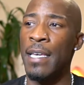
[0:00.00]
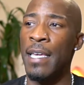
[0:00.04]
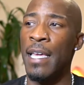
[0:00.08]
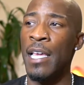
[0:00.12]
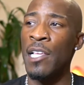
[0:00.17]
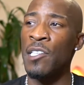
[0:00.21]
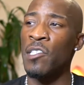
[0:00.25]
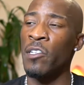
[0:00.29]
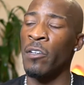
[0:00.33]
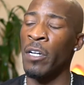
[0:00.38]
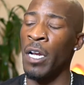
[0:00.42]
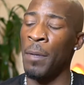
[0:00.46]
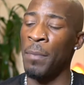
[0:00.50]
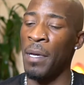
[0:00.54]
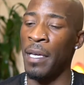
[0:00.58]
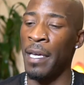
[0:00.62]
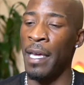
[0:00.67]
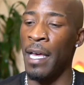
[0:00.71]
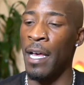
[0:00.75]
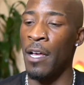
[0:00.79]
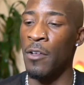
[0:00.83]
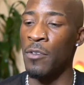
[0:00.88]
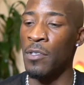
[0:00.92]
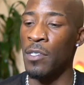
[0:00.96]
Instagram
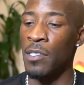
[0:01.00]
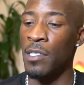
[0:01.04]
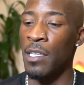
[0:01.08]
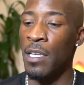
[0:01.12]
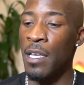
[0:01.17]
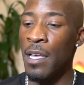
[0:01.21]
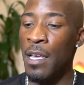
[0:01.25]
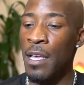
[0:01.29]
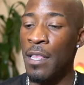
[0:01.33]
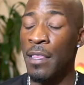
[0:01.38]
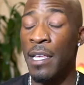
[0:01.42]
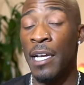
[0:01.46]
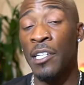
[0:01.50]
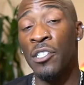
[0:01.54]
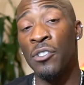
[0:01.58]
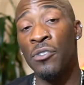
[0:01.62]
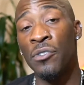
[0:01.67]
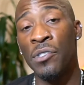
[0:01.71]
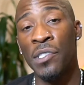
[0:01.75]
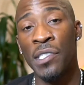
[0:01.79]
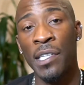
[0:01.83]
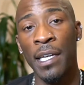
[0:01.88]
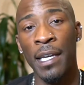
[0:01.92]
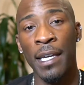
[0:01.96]
accounts that
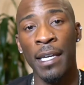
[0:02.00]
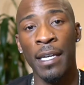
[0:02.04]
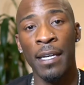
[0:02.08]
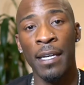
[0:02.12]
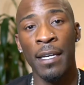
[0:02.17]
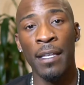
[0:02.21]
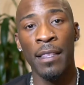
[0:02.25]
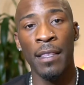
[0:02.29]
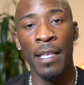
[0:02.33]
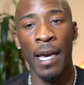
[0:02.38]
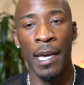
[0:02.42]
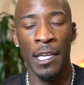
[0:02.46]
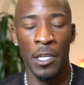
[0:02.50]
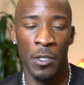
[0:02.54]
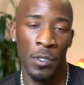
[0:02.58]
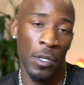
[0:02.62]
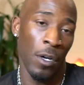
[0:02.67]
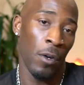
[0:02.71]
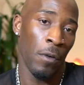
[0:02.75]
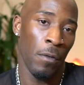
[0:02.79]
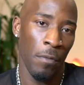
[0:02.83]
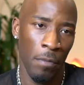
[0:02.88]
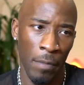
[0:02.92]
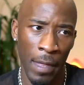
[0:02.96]
you see that, you know,